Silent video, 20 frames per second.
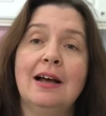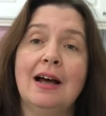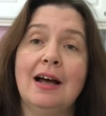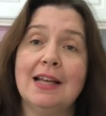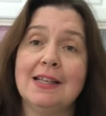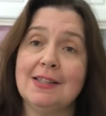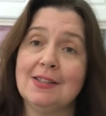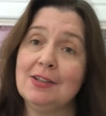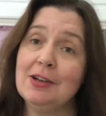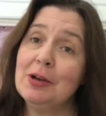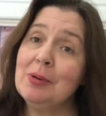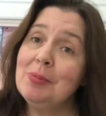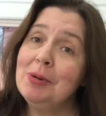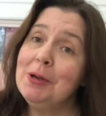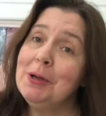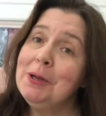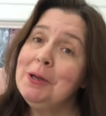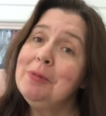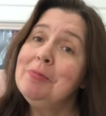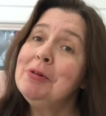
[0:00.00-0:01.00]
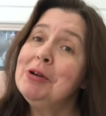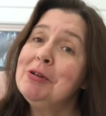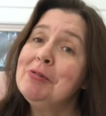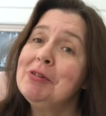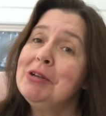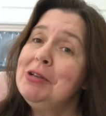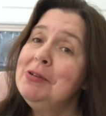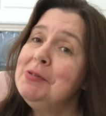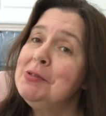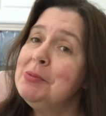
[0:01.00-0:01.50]
I started bringing my
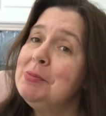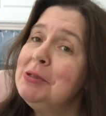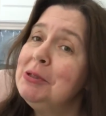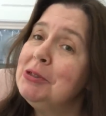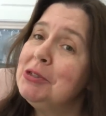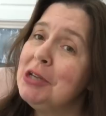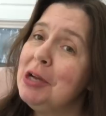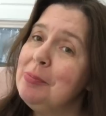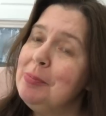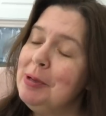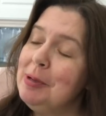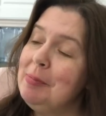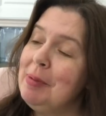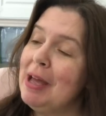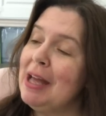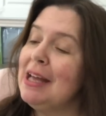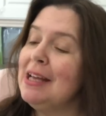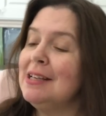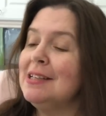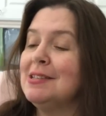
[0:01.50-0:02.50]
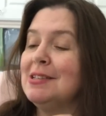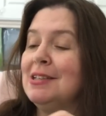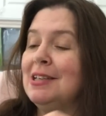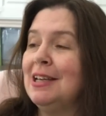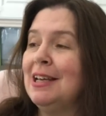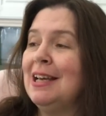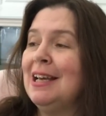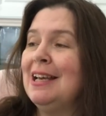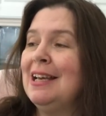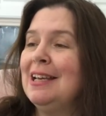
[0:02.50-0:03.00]
reusable shopping bags
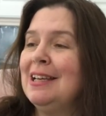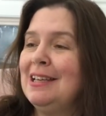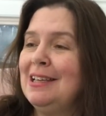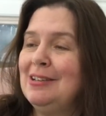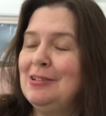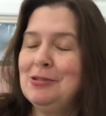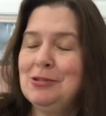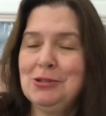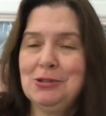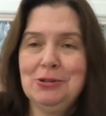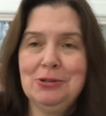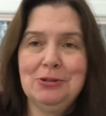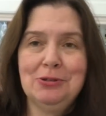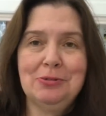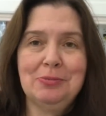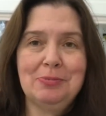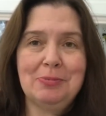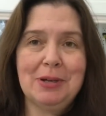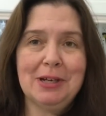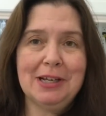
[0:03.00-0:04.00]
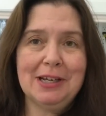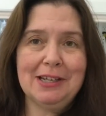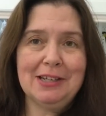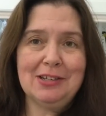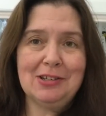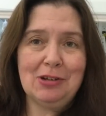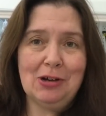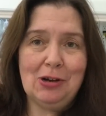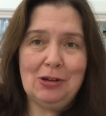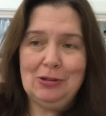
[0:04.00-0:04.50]
into my
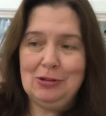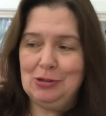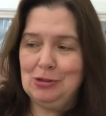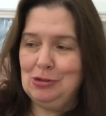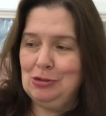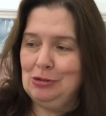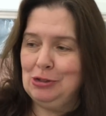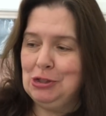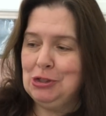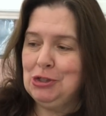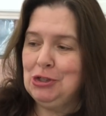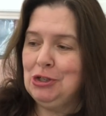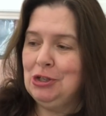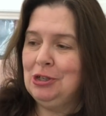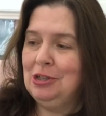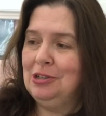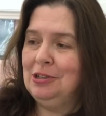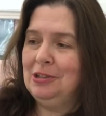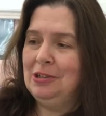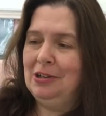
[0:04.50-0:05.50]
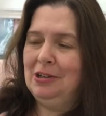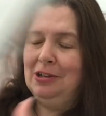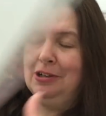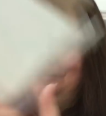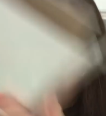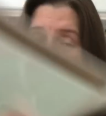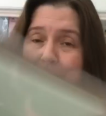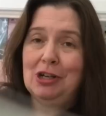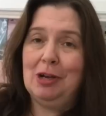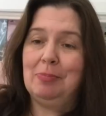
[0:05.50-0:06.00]
dollar store
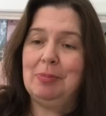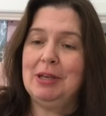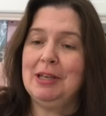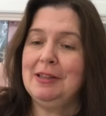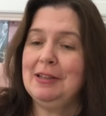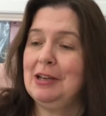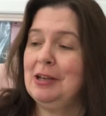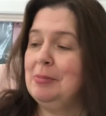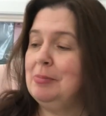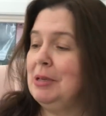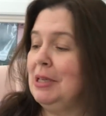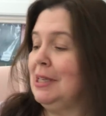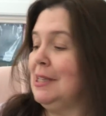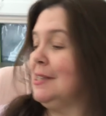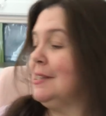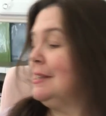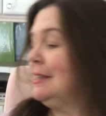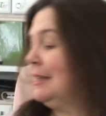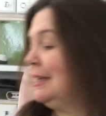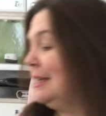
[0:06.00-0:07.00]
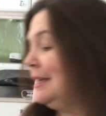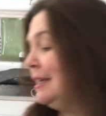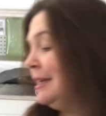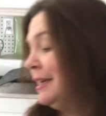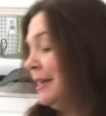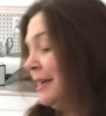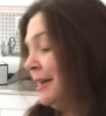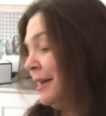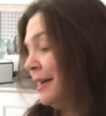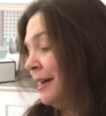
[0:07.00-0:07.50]
Uh, shopping now because they
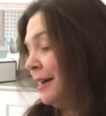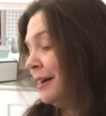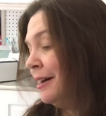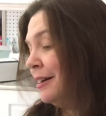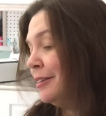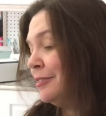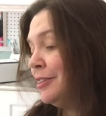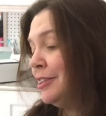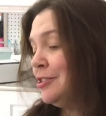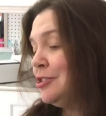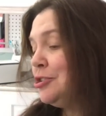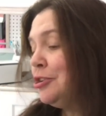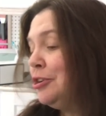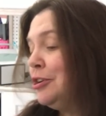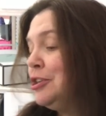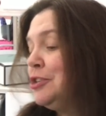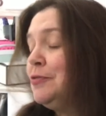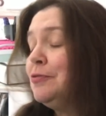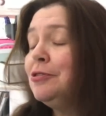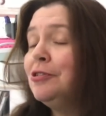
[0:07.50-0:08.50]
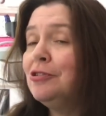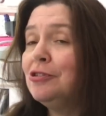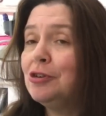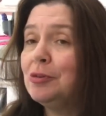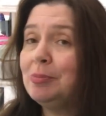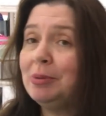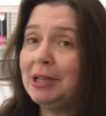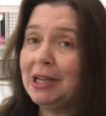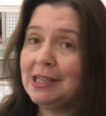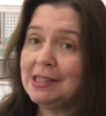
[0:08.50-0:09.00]
uh, they charge for their
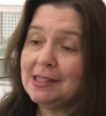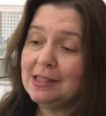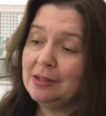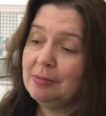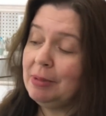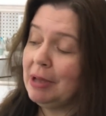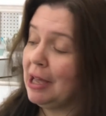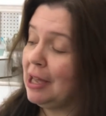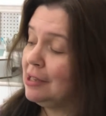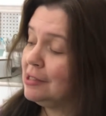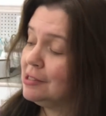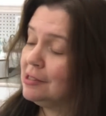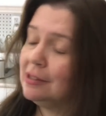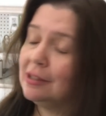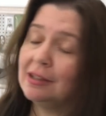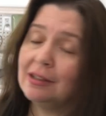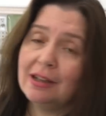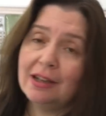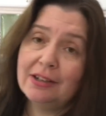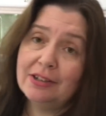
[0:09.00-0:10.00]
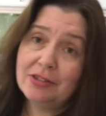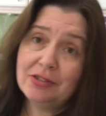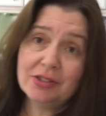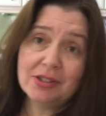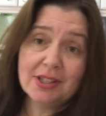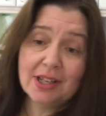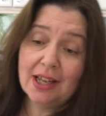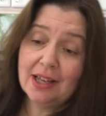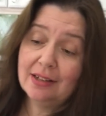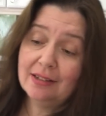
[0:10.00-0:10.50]
plastic bags, and I
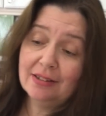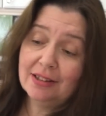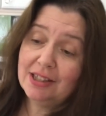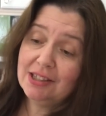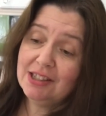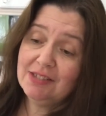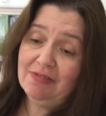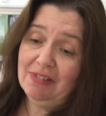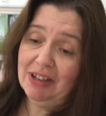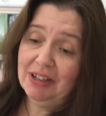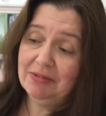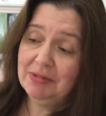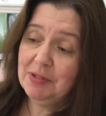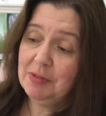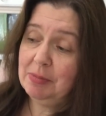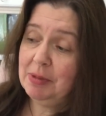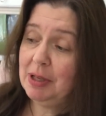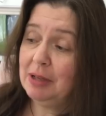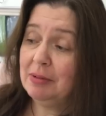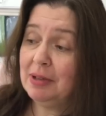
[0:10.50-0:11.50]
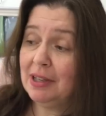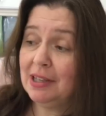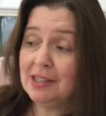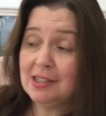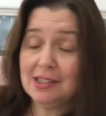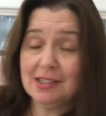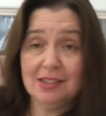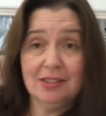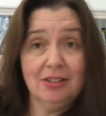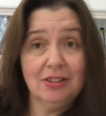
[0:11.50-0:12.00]
understand, and that's fine with me, and
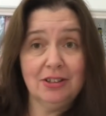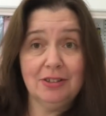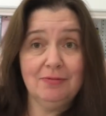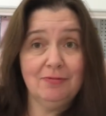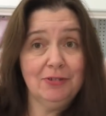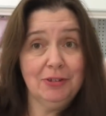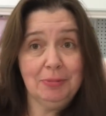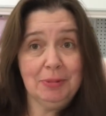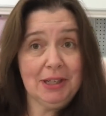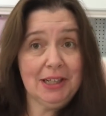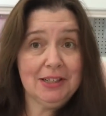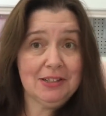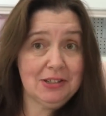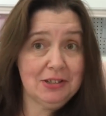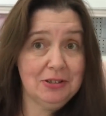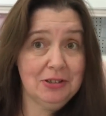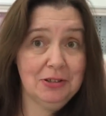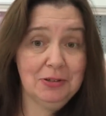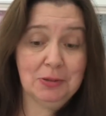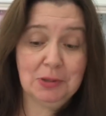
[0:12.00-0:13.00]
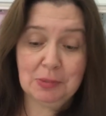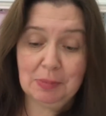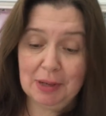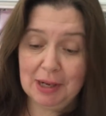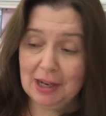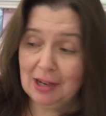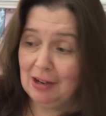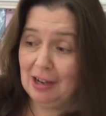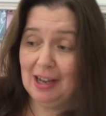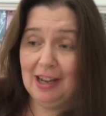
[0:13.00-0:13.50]
it's good for me to use
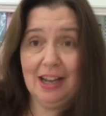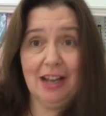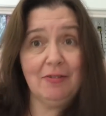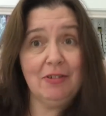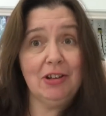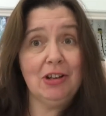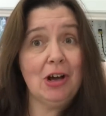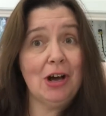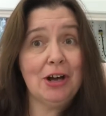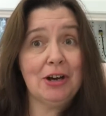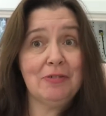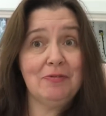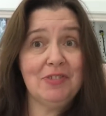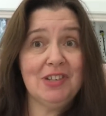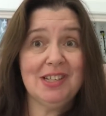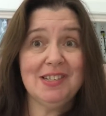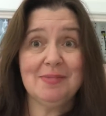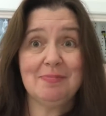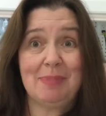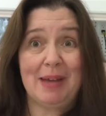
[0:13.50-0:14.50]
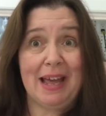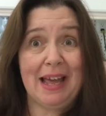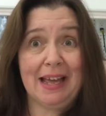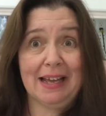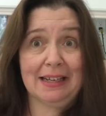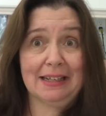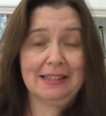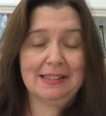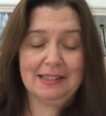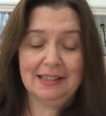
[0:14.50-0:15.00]
my I have a lot of these
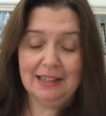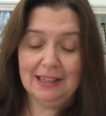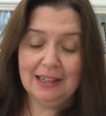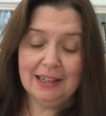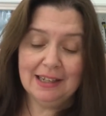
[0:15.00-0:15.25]
bags,